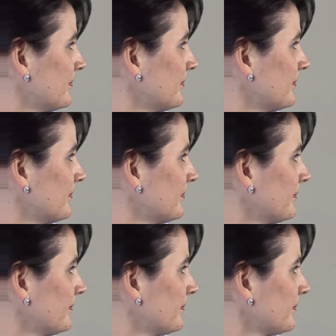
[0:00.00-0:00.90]

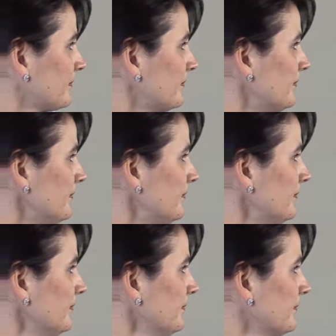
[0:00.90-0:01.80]

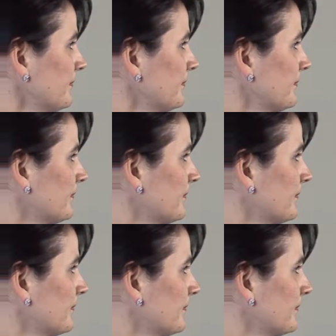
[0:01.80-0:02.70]

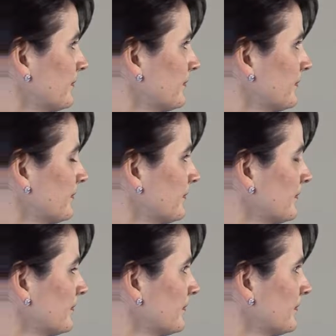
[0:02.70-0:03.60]

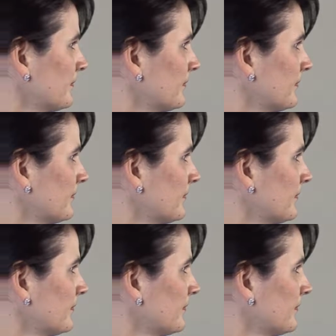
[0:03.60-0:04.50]

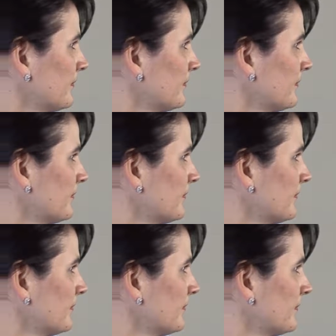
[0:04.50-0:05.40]

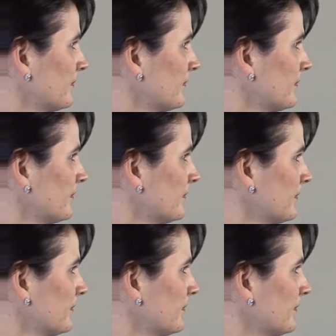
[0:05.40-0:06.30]

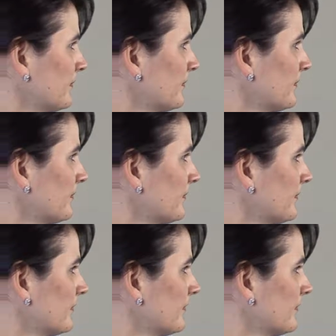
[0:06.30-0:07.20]

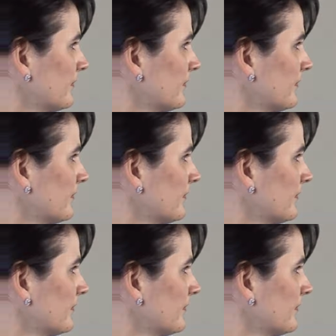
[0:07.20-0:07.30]
[no speech]